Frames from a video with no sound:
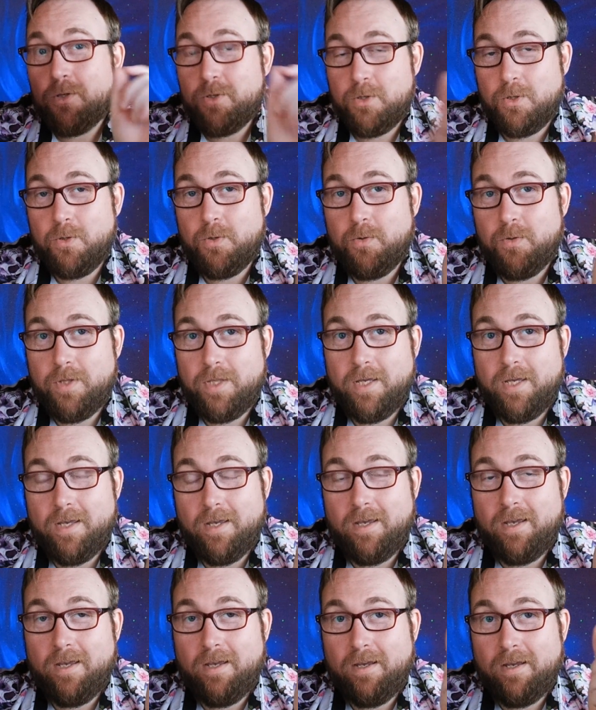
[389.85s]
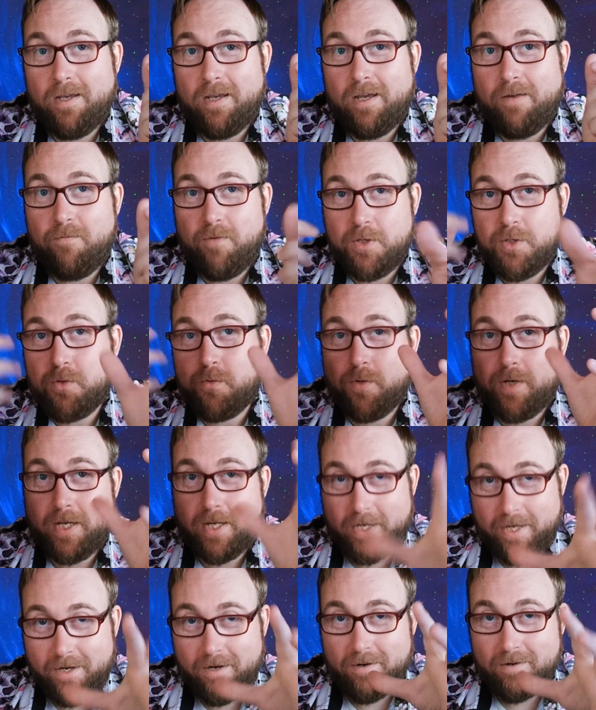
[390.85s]
to the
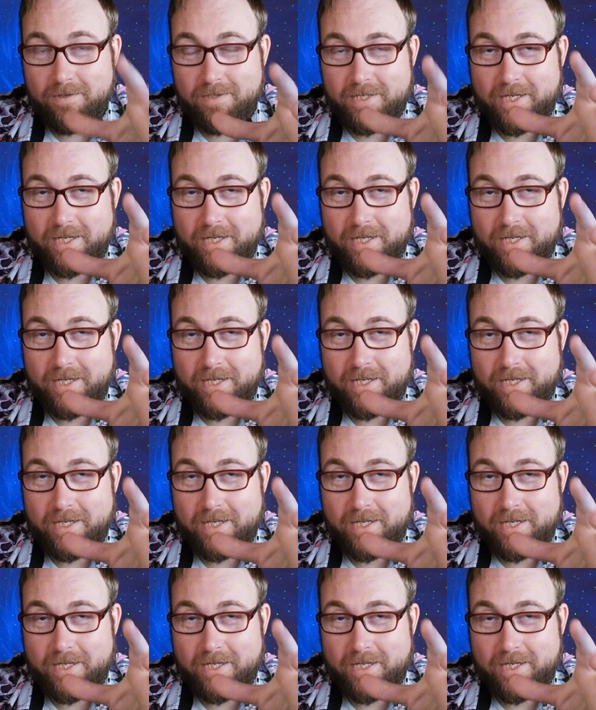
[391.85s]
adventuring gear